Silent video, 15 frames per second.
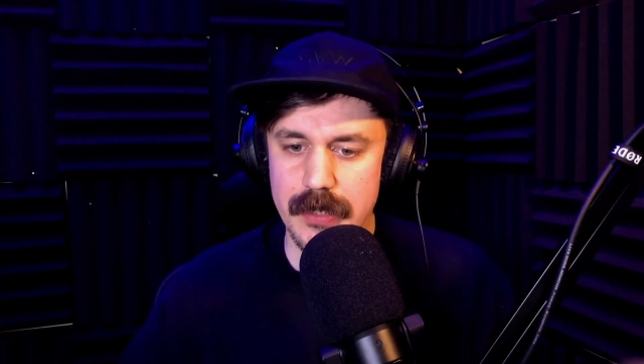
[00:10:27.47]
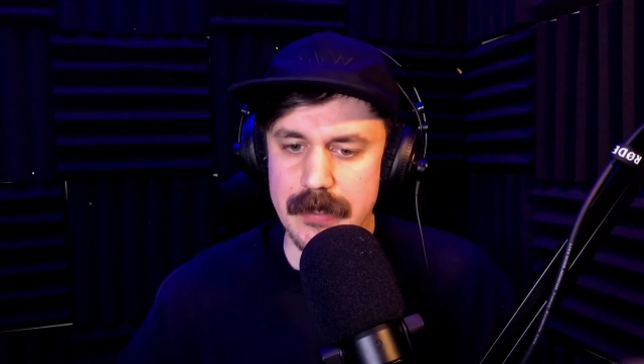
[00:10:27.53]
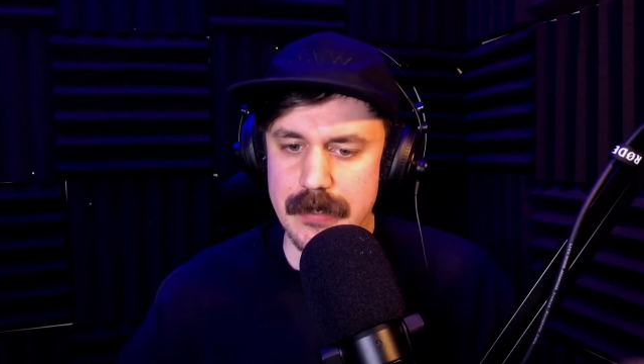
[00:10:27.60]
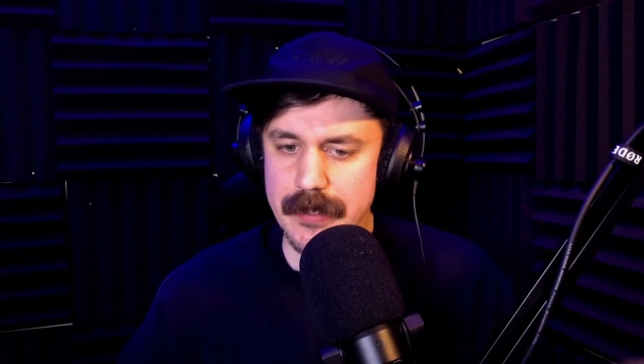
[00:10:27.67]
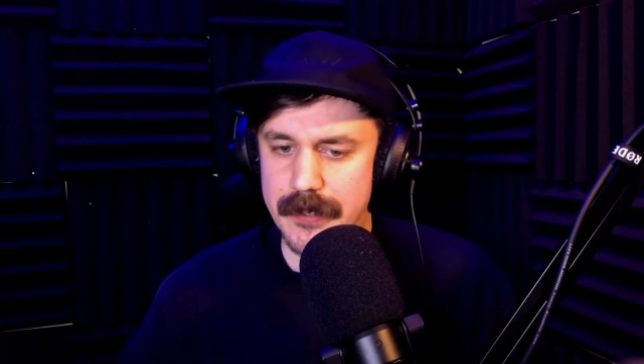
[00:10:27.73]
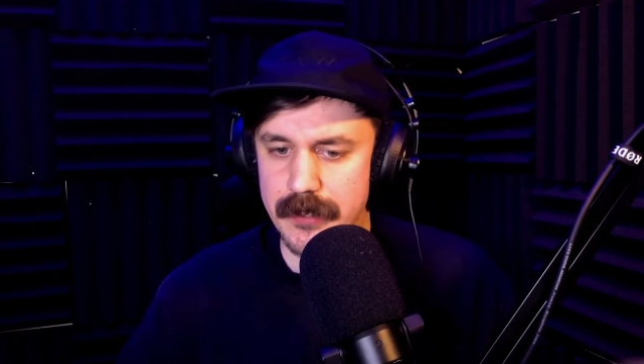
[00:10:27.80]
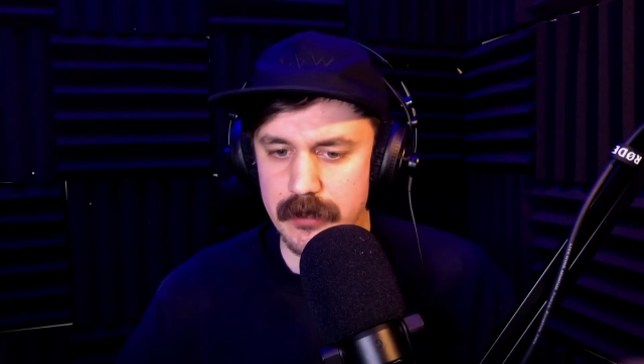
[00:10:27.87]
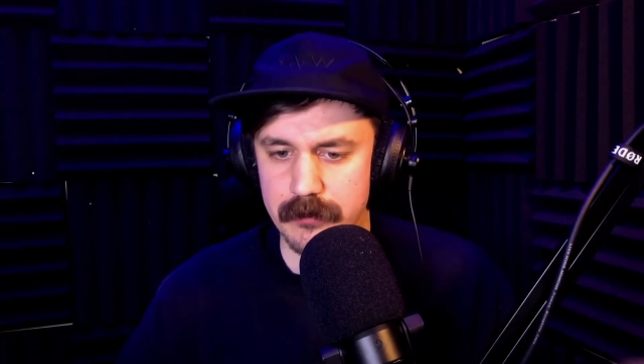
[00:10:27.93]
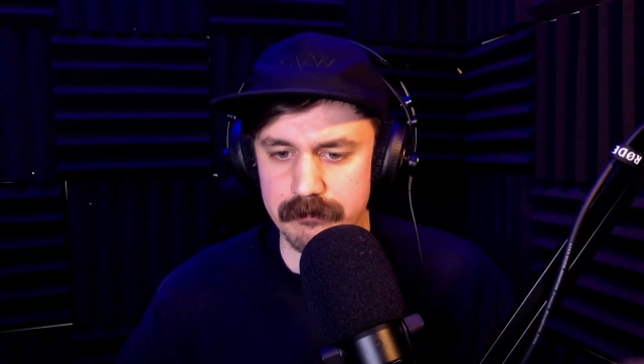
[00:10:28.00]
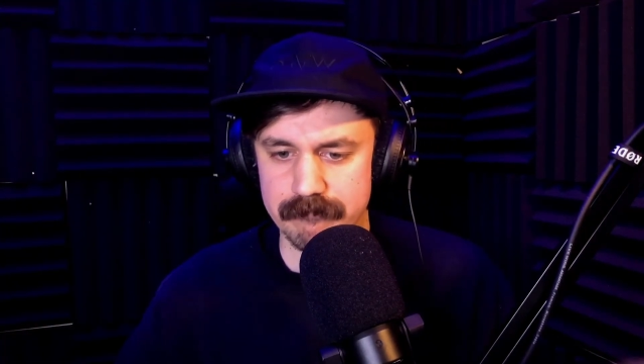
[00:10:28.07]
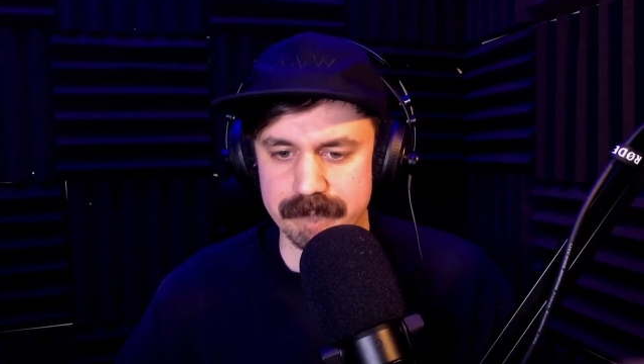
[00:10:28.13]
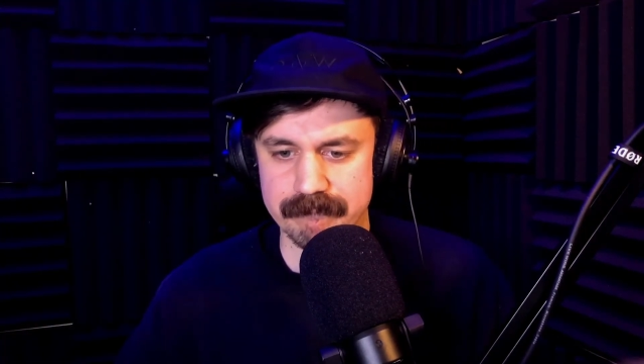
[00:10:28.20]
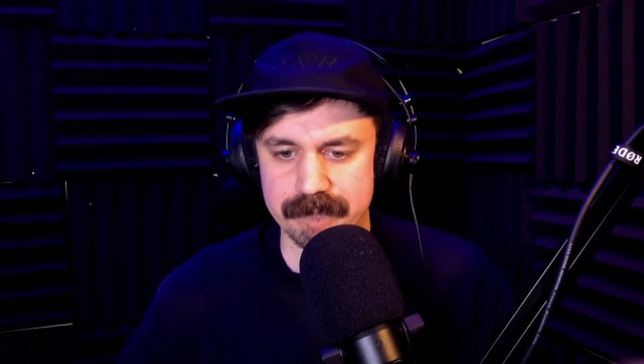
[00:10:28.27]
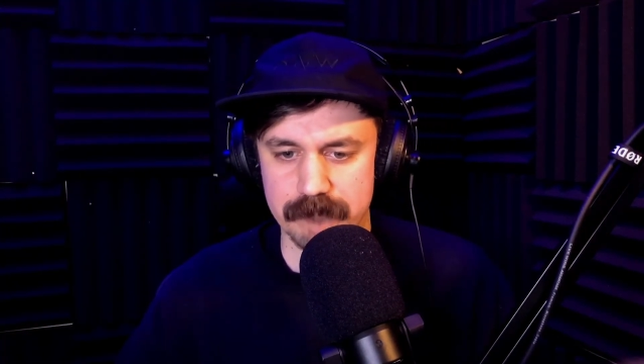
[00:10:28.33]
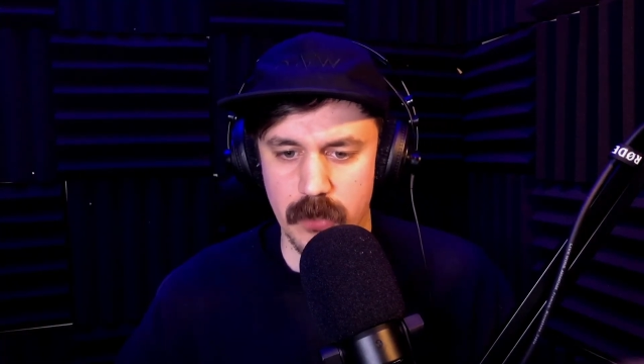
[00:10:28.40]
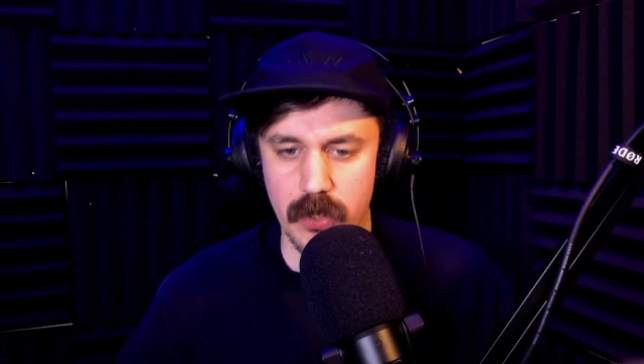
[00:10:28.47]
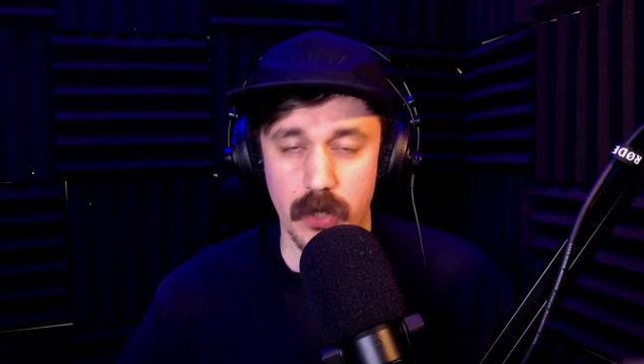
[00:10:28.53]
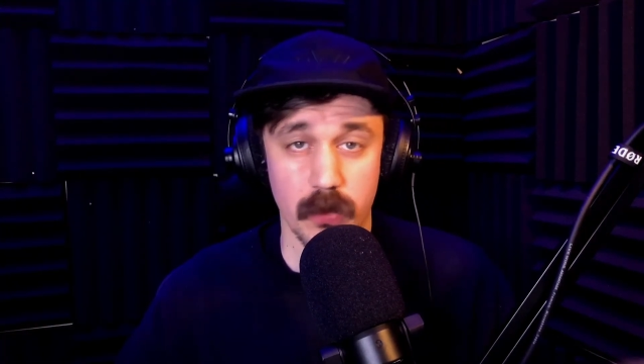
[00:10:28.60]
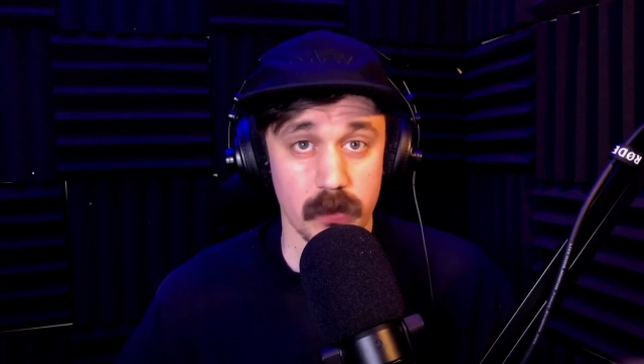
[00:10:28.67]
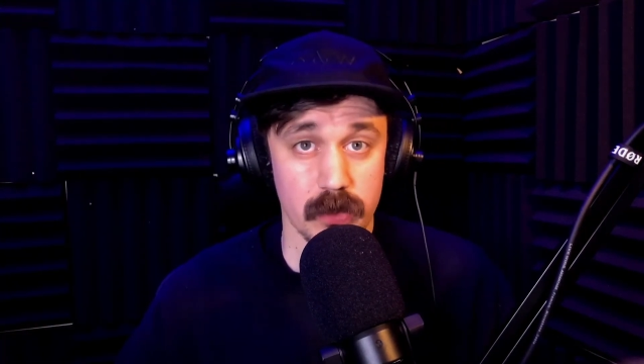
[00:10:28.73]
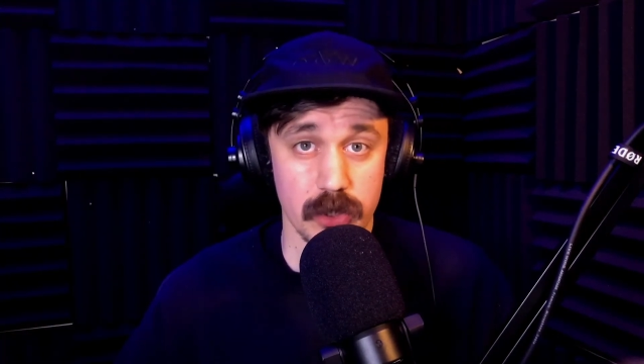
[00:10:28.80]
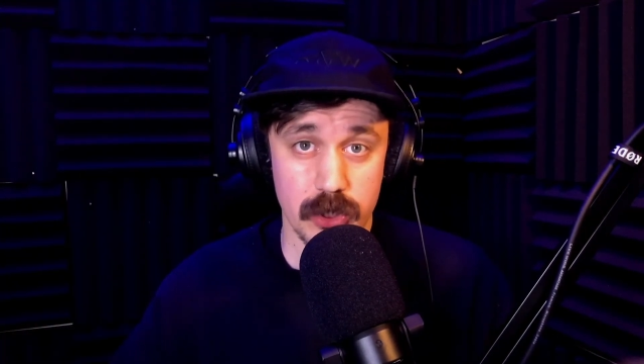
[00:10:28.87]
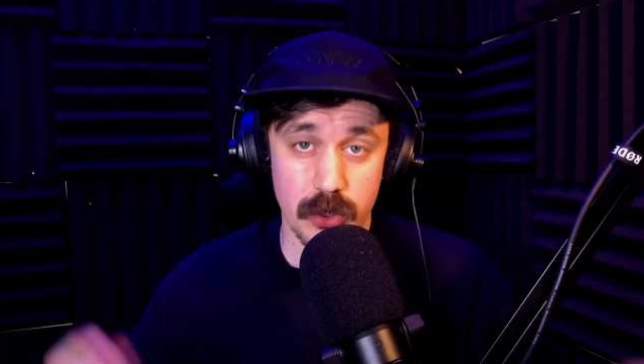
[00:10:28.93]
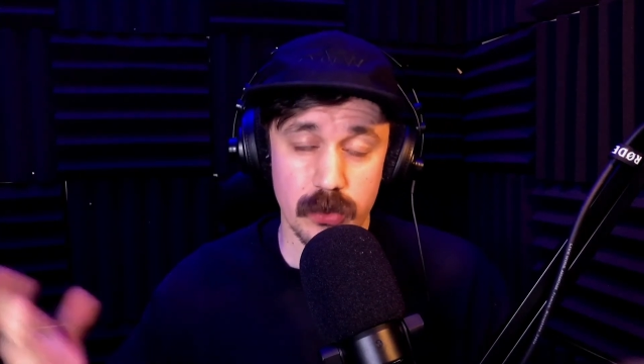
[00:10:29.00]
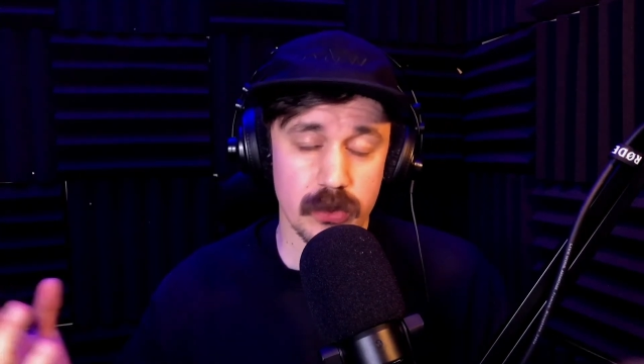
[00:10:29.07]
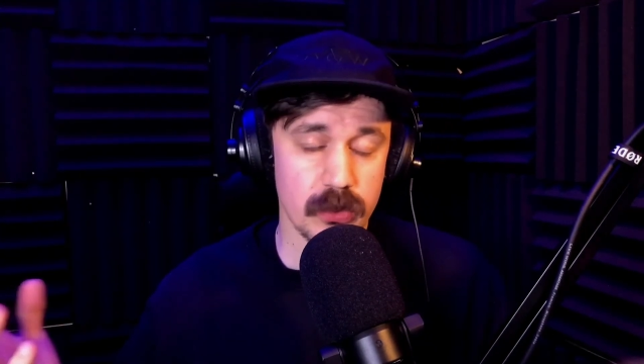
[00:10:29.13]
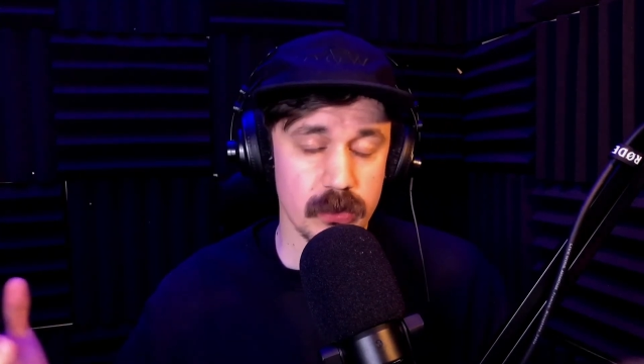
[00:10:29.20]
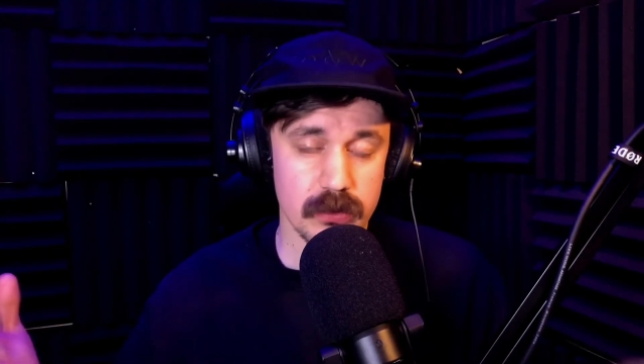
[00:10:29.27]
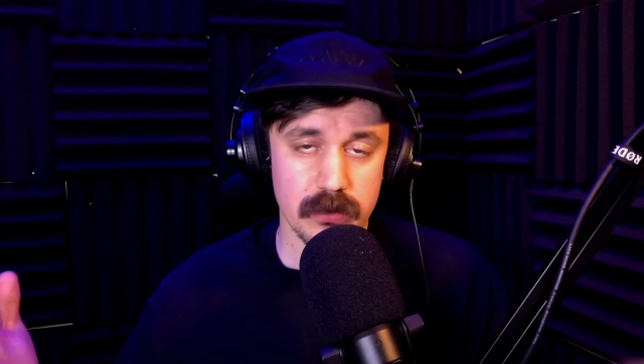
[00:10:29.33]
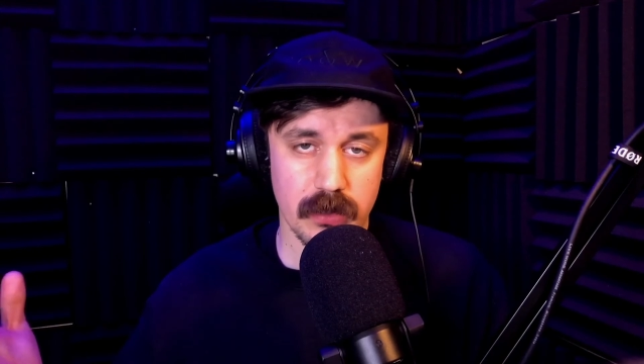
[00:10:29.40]
You know,
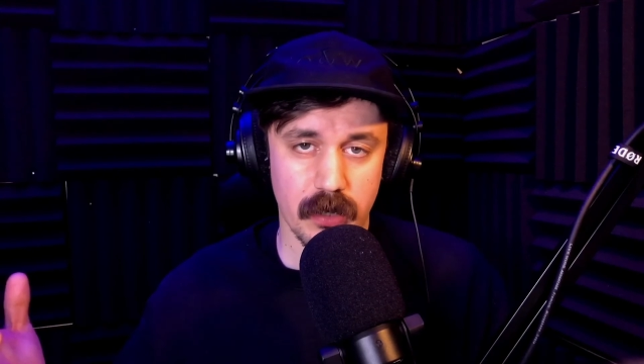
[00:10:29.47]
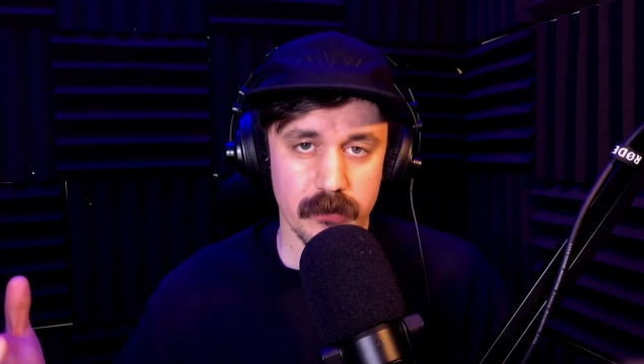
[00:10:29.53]
Dooku